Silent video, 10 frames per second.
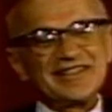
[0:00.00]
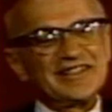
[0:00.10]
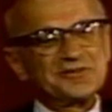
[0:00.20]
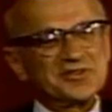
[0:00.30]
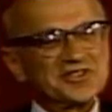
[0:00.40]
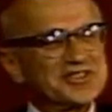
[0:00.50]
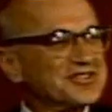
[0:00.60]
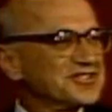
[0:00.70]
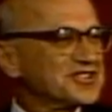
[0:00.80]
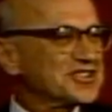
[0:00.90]
in which there
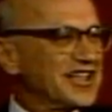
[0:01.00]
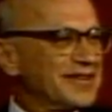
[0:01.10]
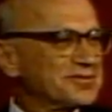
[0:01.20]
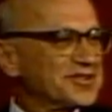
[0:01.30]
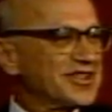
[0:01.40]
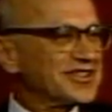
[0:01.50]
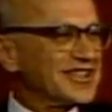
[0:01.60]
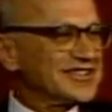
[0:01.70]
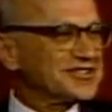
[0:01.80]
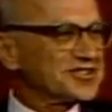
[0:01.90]
is a chapter on
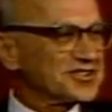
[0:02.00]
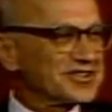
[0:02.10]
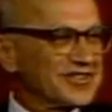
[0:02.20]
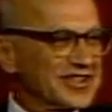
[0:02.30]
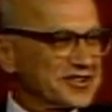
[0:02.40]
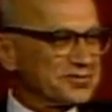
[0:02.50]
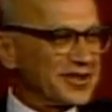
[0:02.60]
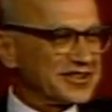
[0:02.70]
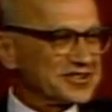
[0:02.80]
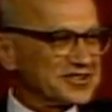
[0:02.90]
licensure of
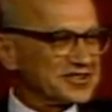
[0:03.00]
occupations,